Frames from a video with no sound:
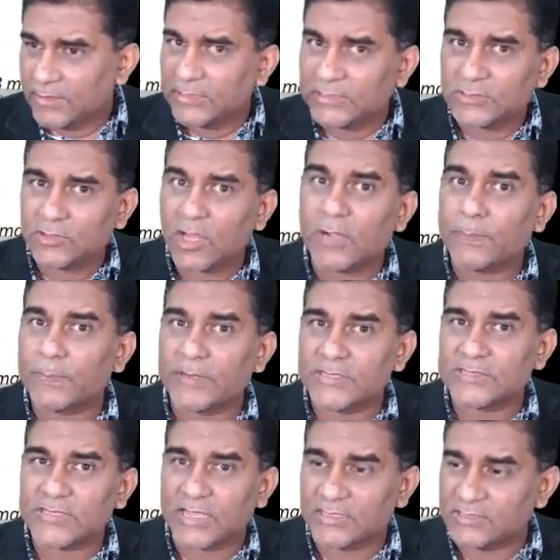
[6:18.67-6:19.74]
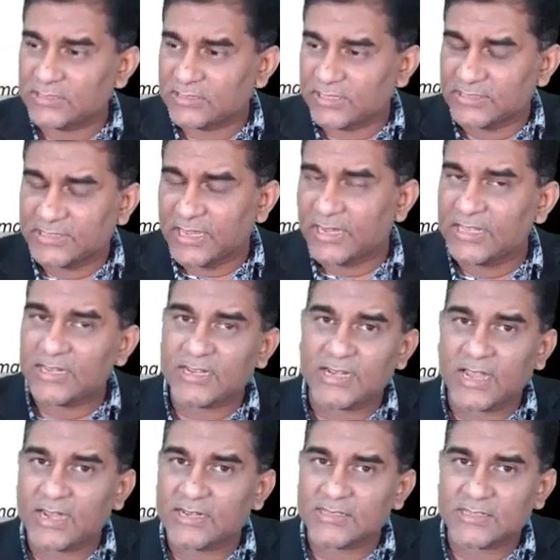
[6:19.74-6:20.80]
it's not precise. It's a general
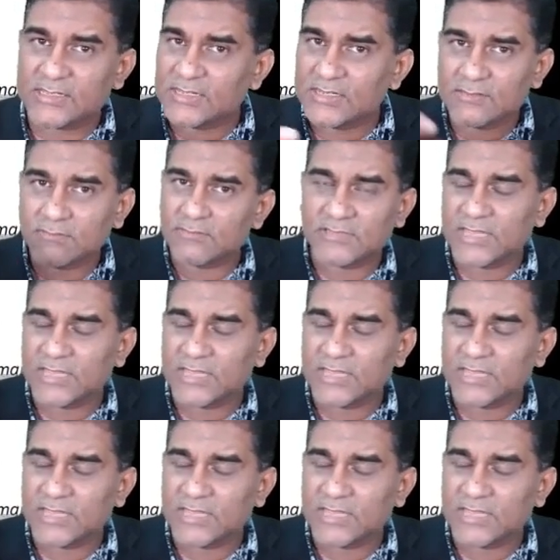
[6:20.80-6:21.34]
answer.